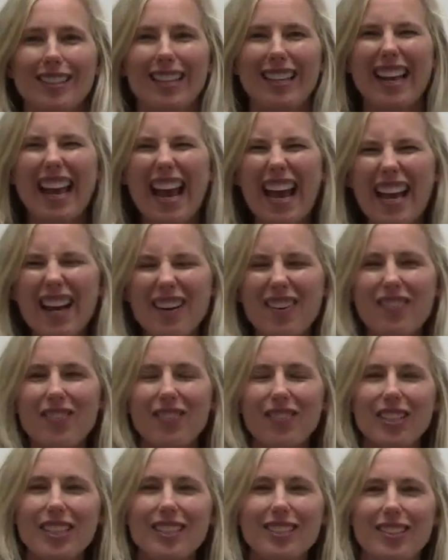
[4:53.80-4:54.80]
that
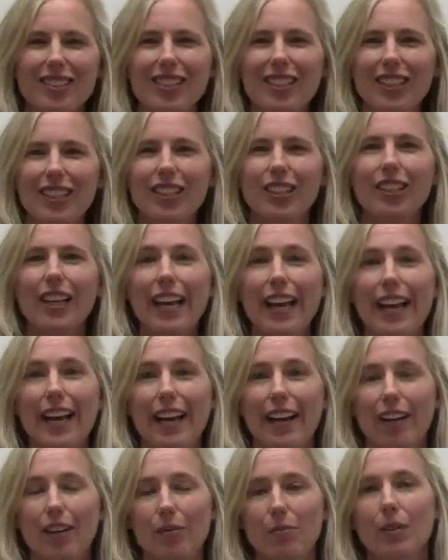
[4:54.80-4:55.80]
every single
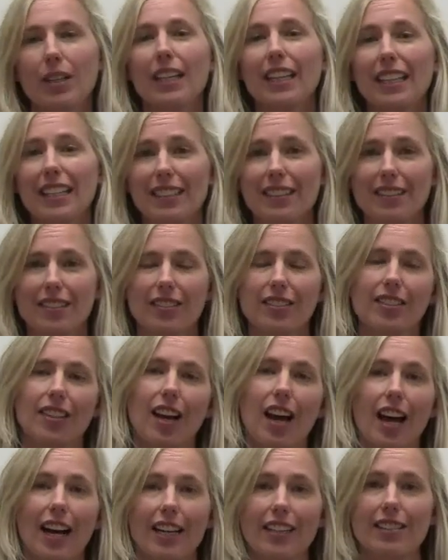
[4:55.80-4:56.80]
atom is
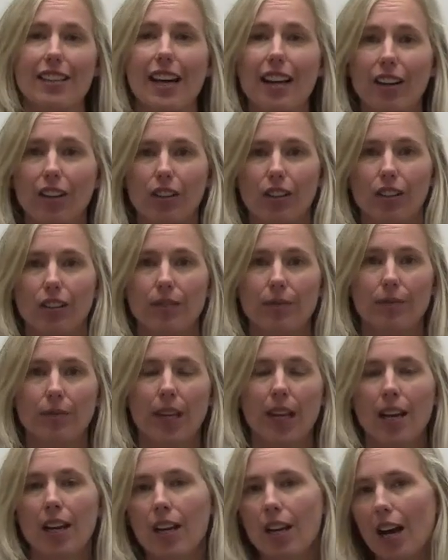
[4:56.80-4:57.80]
identical.
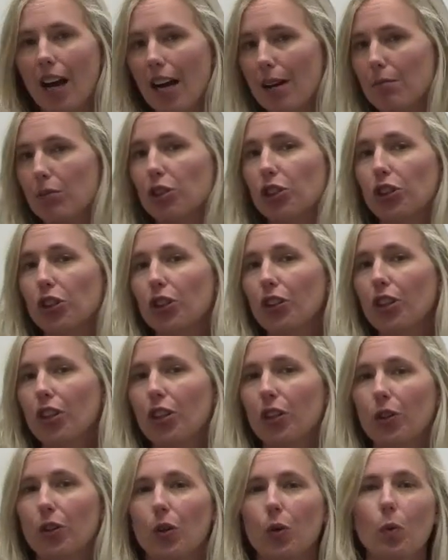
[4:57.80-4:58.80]
I'm sure that
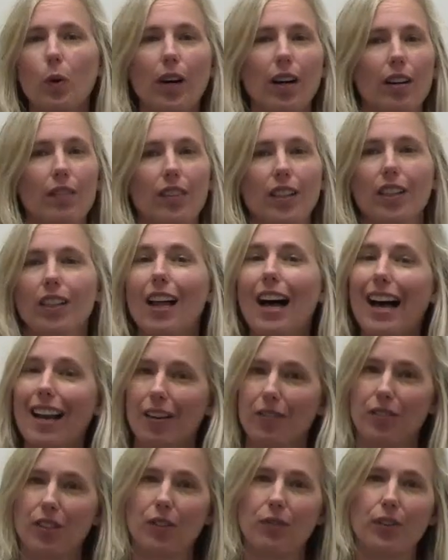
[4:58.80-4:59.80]
you're aware of a lot
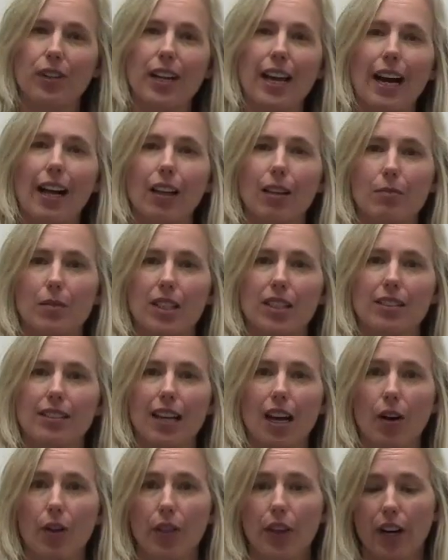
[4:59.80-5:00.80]
of different elements
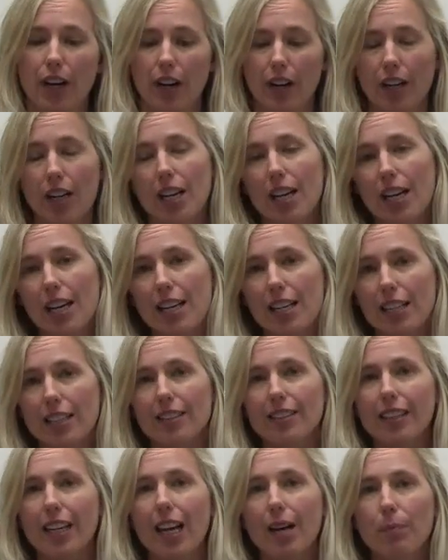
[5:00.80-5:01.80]
out there. An
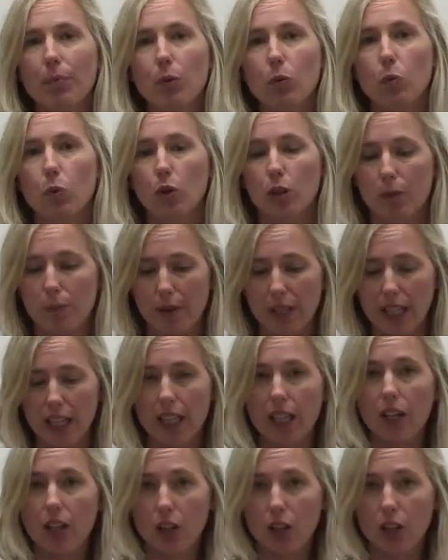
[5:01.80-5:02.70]
example would be